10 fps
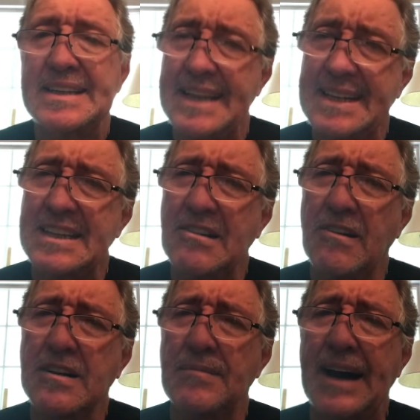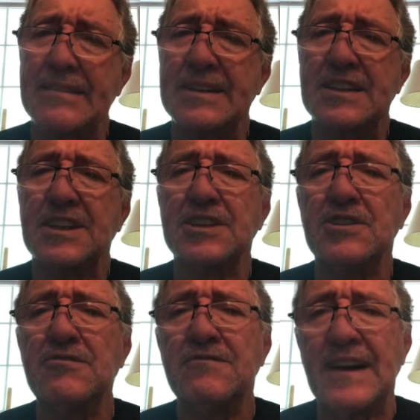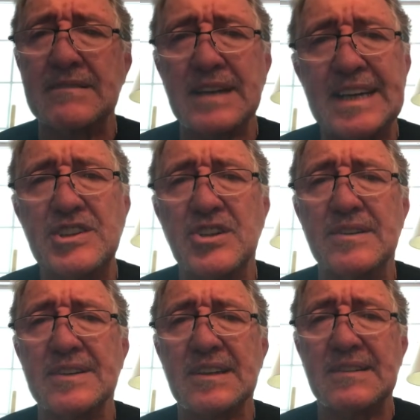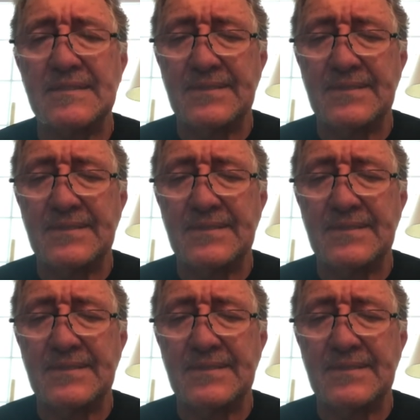let's talk about the two foundations.